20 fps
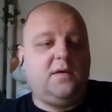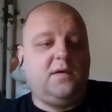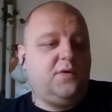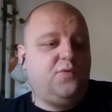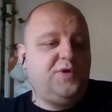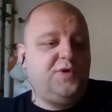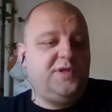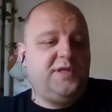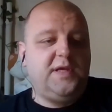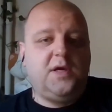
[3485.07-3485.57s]

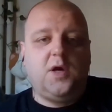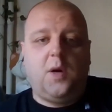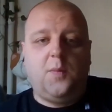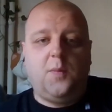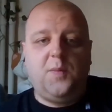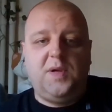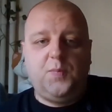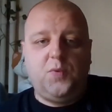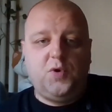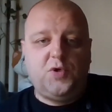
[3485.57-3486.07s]
reading
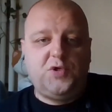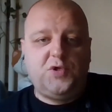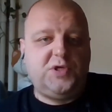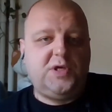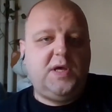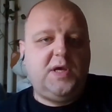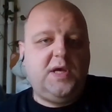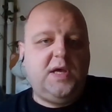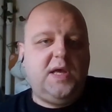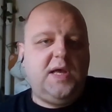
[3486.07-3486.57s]
comic books.
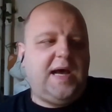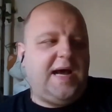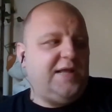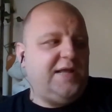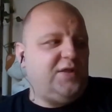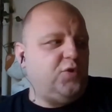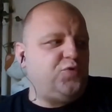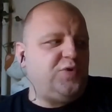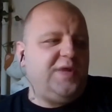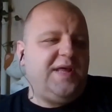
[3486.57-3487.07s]
I
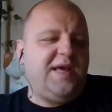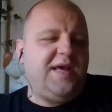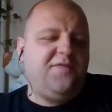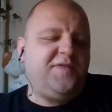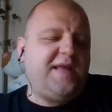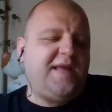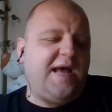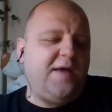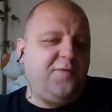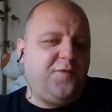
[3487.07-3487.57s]
don't really have
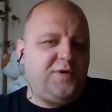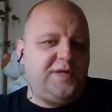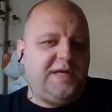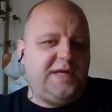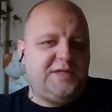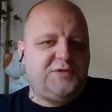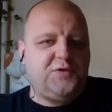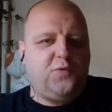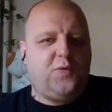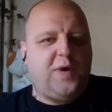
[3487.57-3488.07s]
time for
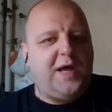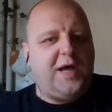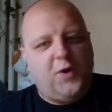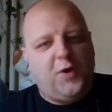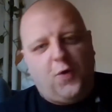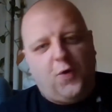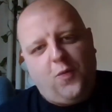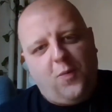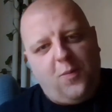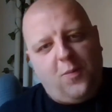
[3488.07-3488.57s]
that, so I
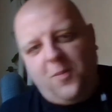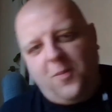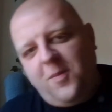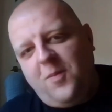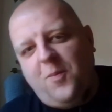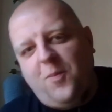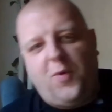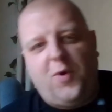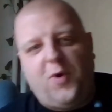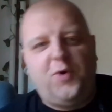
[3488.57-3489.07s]
go
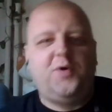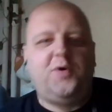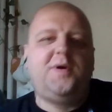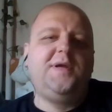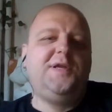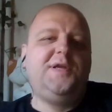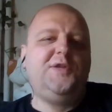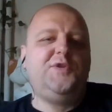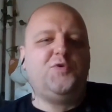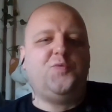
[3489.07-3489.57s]
more
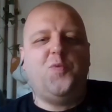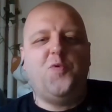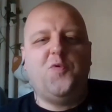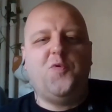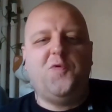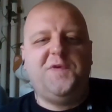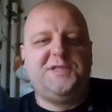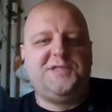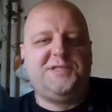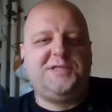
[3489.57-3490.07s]
into
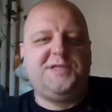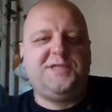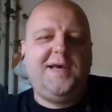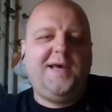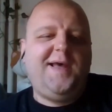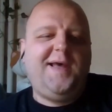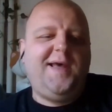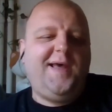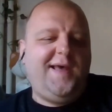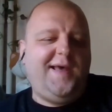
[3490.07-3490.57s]
movies.
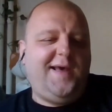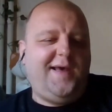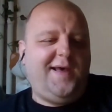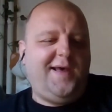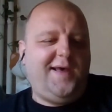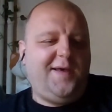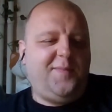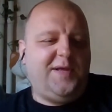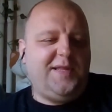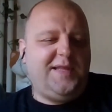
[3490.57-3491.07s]

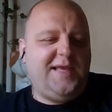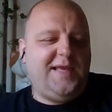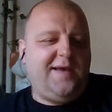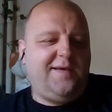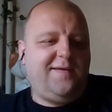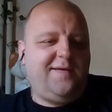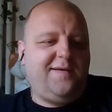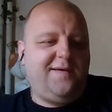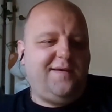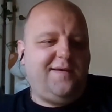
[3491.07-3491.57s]
But yeah,
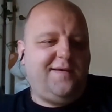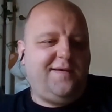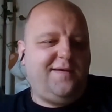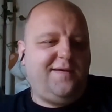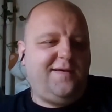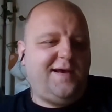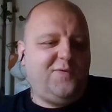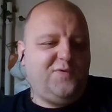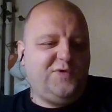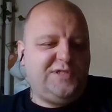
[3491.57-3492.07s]

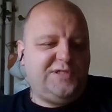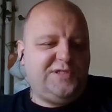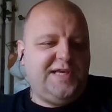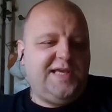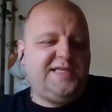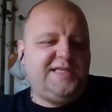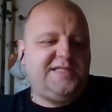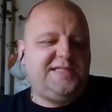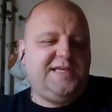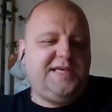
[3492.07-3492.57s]
I would
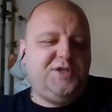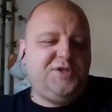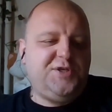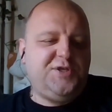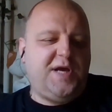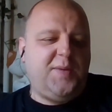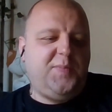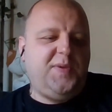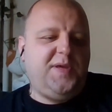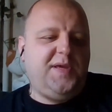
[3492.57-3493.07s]
say ski
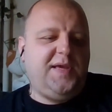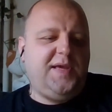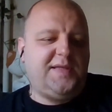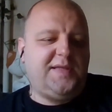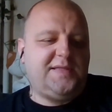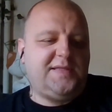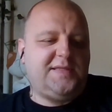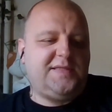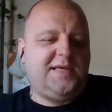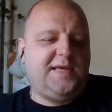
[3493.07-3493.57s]
jumping
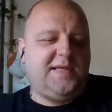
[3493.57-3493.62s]
and